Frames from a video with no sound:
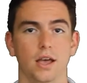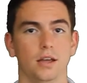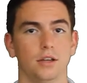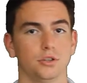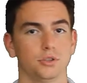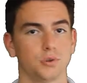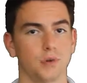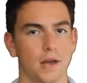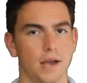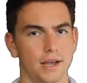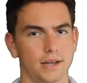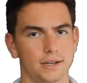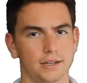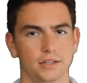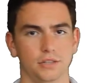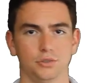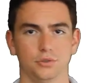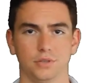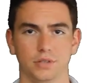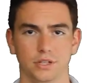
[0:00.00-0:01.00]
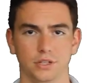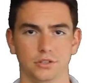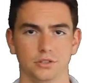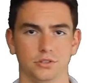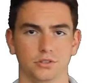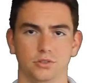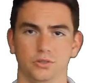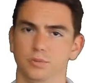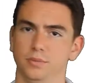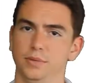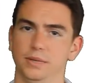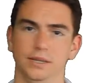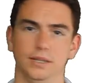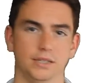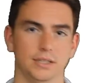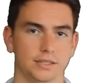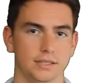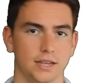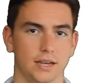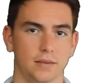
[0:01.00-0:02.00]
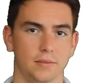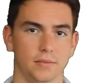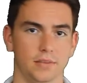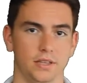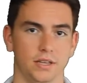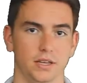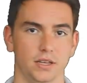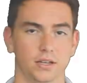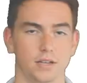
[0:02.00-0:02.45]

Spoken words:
Trad and traditional mean the same thing.